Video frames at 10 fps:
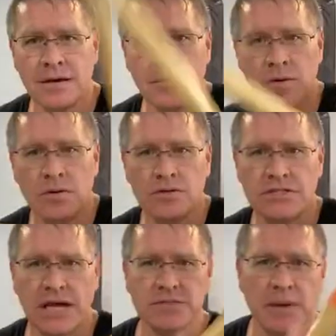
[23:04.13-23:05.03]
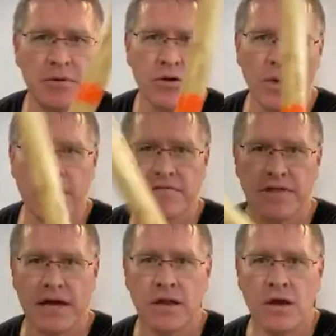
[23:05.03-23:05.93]
But who says? Maybe you're ready for
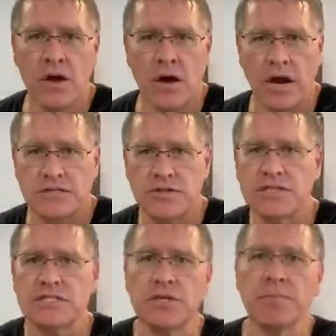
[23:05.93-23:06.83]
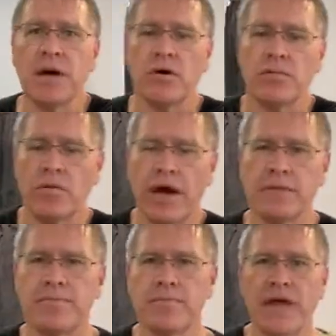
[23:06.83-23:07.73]
that. All right, so this is the middle, right?
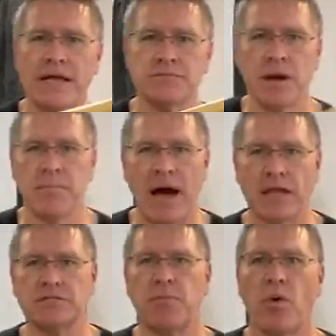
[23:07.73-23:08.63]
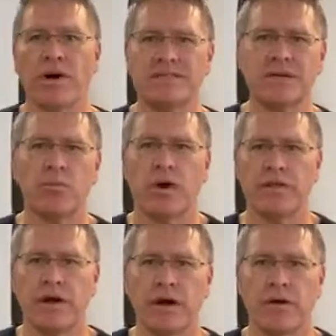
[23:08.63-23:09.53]
That's my balance point,
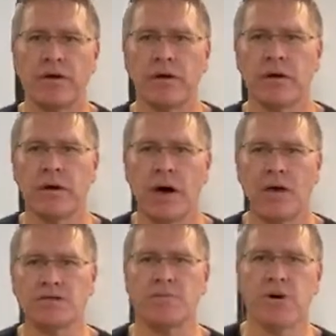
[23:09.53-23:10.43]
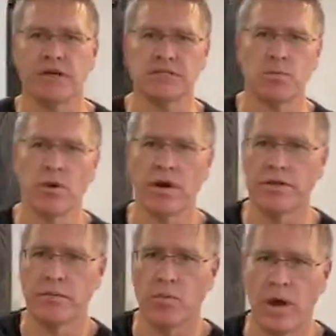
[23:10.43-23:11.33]
somewhere in there. I always put it somewhere
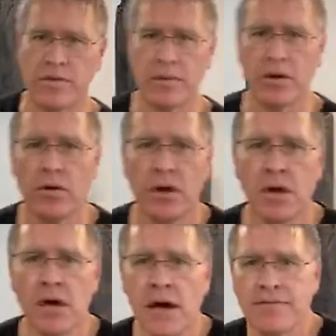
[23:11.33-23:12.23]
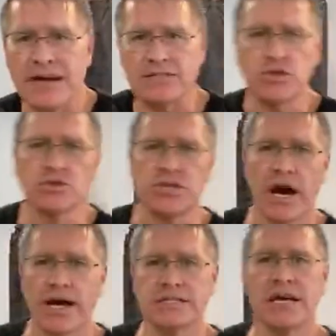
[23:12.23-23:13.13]
in the, around the middle. I've got two
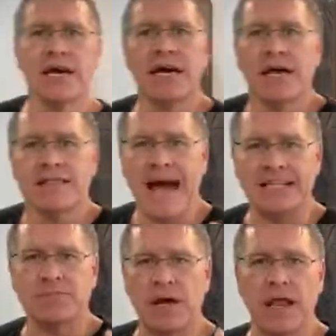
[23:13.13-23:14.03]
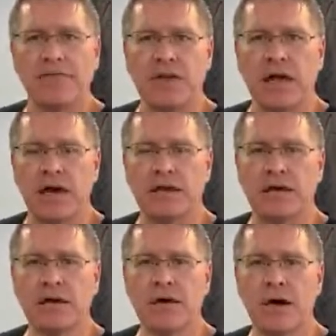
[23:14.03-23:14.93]
sides. That's my left hand.
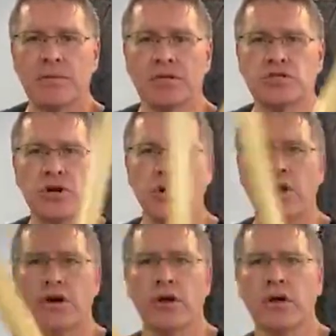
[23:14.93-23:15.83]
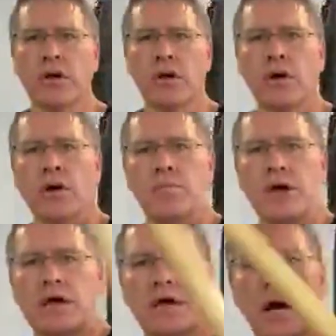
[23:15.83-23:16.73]
I'm gonna turn,
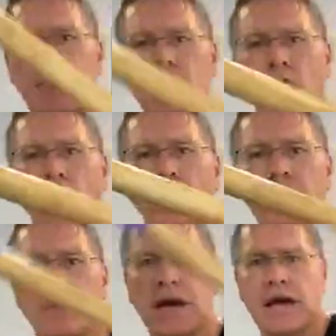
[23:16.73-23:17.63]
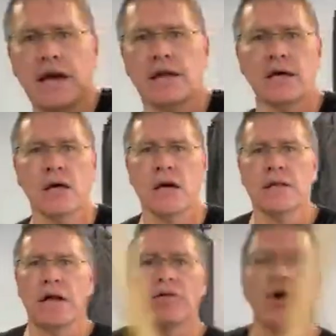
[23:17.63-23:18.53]
pinky up, and open my hand.
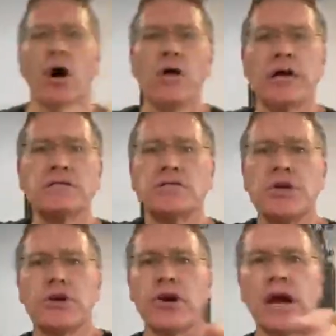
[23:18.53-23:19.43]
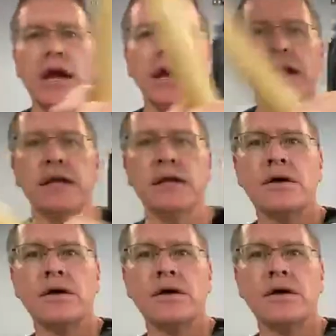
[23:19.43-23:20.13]
Now the goal is to turn your hand,